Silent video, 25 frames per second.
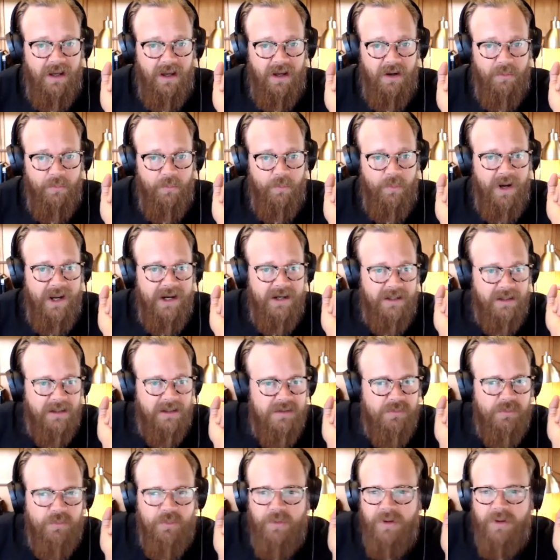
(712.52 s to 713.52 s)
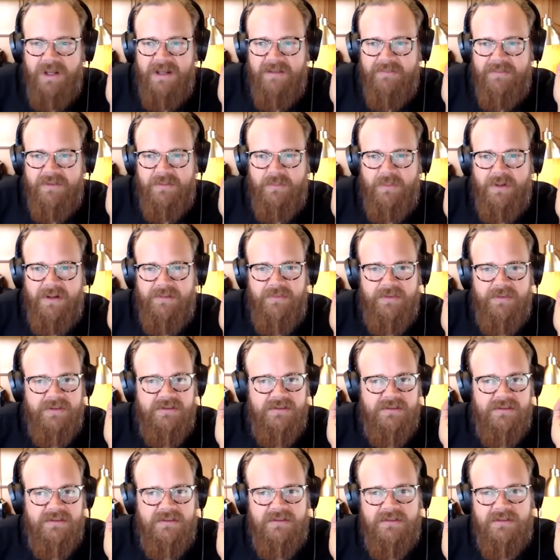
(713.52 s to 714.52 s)
writing. Do I have the
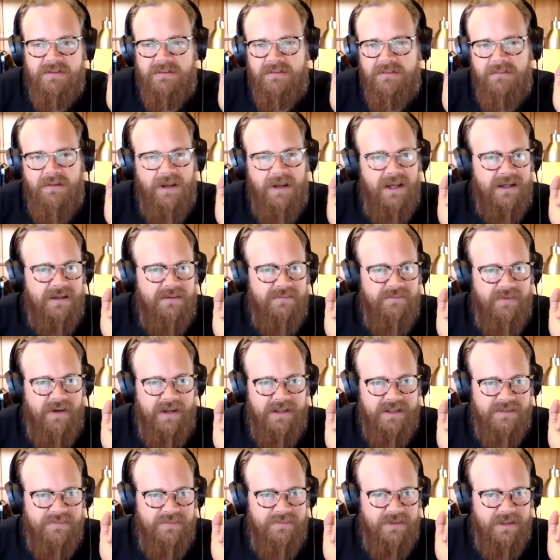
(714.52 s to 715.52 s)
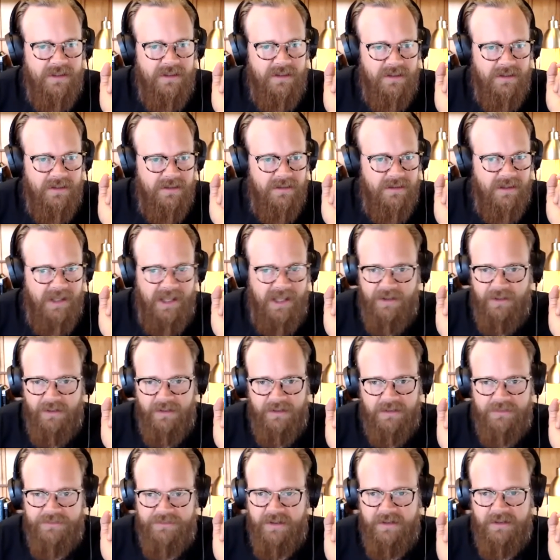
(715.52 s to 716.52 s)
reference? I can find it if you need it.
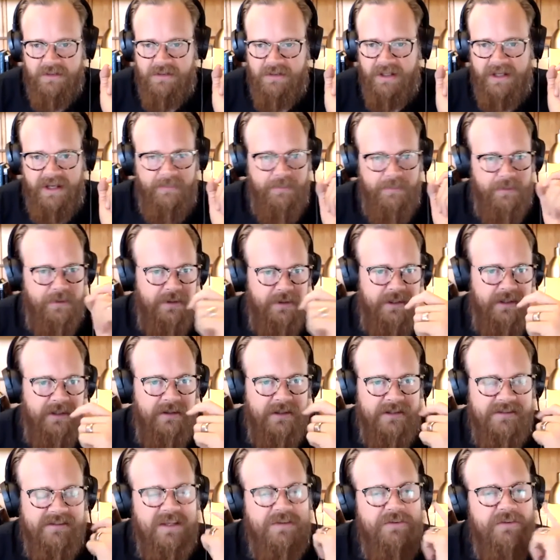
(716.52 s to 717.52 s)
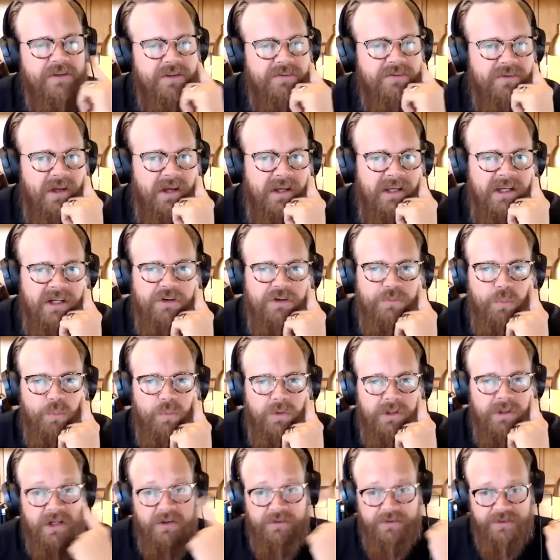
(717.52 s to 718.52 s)
Didn't look like I wrote it here. It says this.
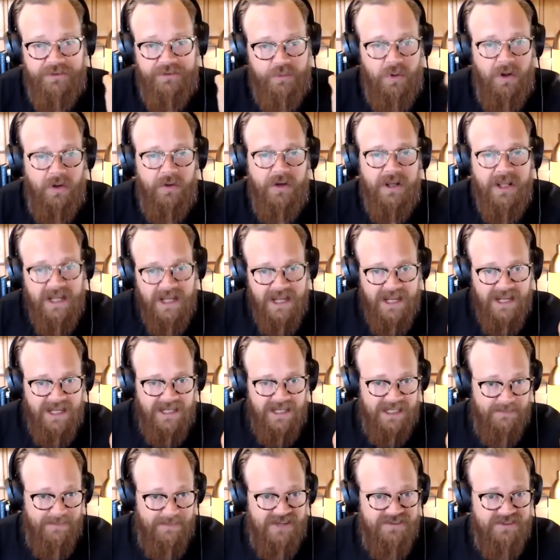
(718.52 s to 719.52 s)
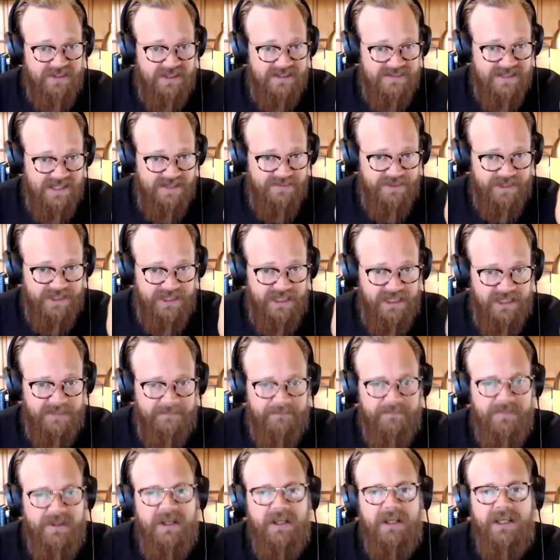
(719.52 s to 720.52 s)
Here's his quote. He basically says that he
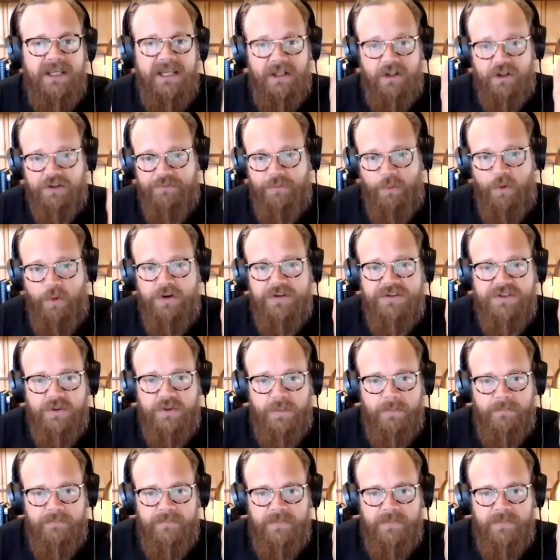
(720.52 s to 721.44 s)
looks forward to